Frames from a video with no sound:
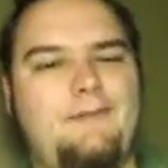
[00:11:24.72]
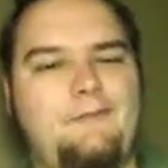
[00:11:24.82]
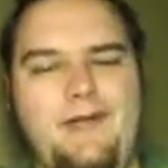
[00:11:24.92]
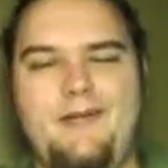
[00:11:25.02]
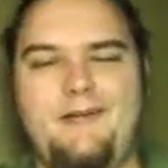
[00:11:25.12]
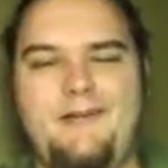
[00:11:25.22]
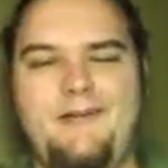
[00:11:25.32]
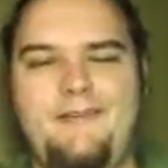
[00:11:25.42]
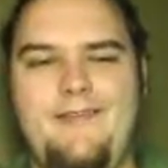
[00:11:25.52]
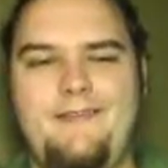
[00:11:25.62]
weird.
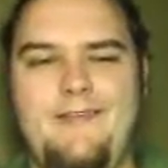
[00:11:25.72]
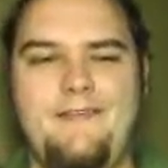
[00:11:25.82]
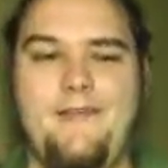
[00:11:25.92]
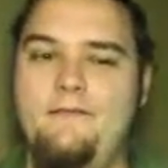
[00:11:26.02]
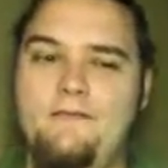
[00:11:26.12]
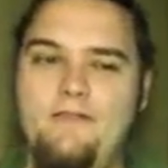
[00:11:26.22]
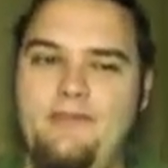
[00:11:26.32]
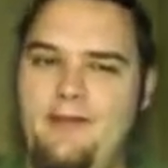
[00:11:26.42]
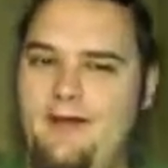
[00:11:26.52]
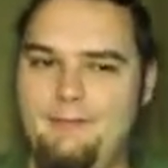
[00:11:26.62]
They did the
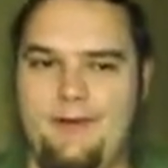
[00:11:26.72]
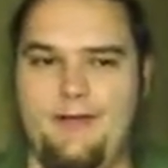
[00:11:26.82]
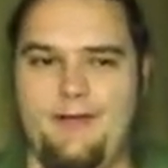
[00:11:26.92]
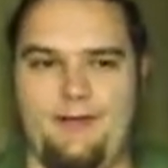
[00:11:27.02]
young punk